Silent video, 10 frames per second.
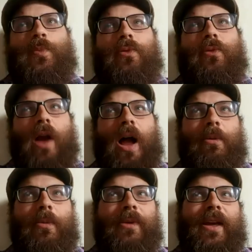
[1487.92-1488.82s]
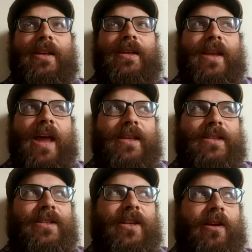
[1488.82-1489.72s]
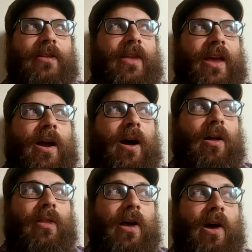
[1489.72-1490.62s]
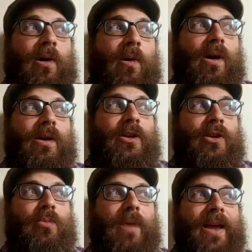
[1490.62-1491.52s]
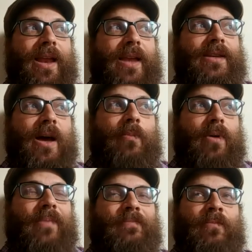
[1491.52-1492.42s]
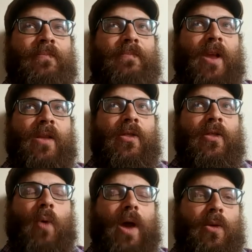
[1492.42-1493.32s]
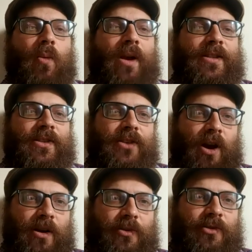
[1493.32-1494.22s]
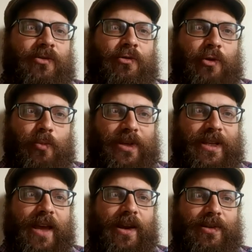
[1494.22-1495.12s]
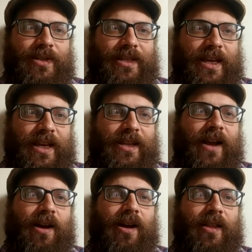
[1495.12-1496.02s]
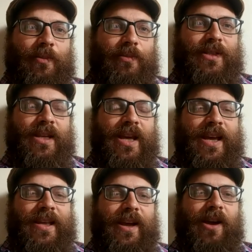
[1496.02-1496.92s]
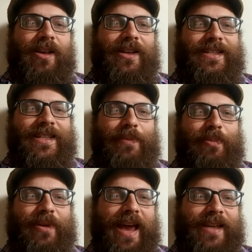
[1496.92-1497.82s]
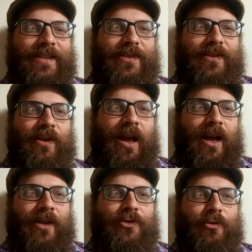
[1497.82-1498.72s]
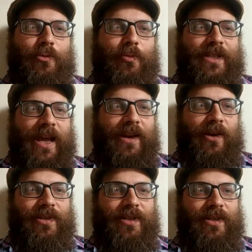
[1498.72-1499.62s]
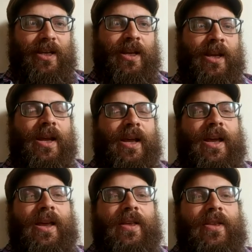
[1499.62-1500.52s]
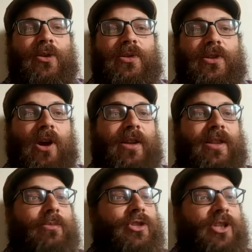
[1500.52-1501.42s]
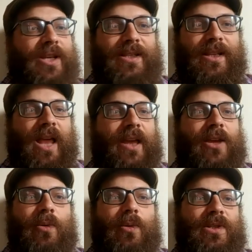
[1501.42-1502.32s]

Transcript: probably a next year thing, although you might end up the way you want to start true potato seed, they call them, they call it TPS, uh, true potato seed. You start them just like you would